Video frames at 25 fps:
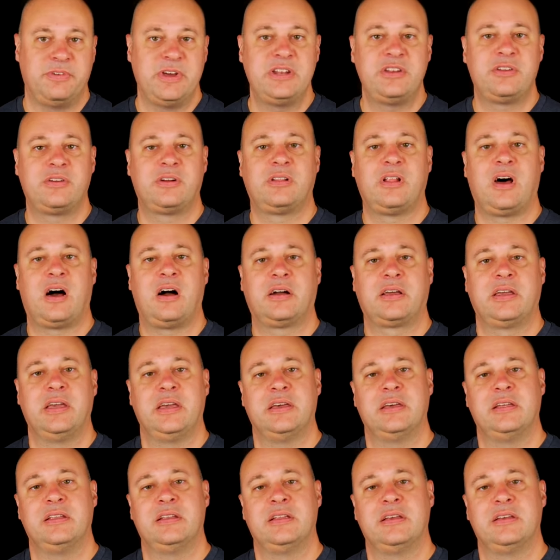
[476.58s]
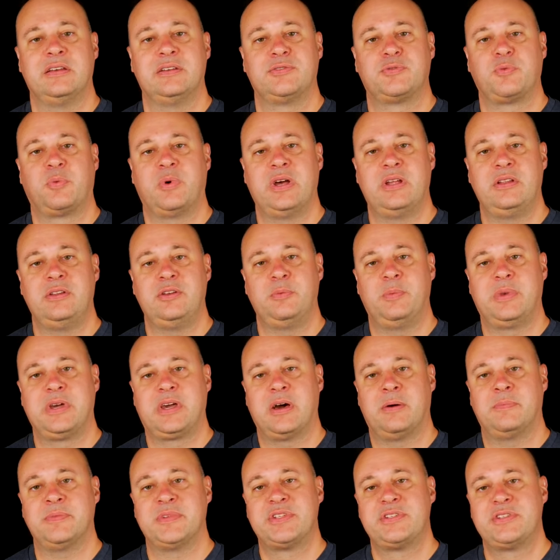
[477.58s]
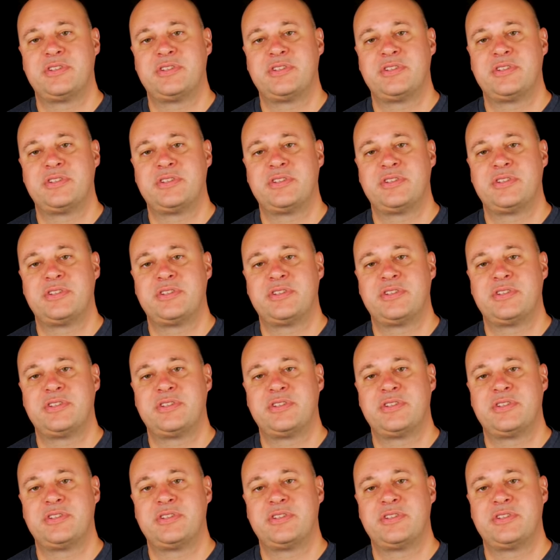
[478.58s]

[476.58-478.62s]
Vendor lock-in is when you become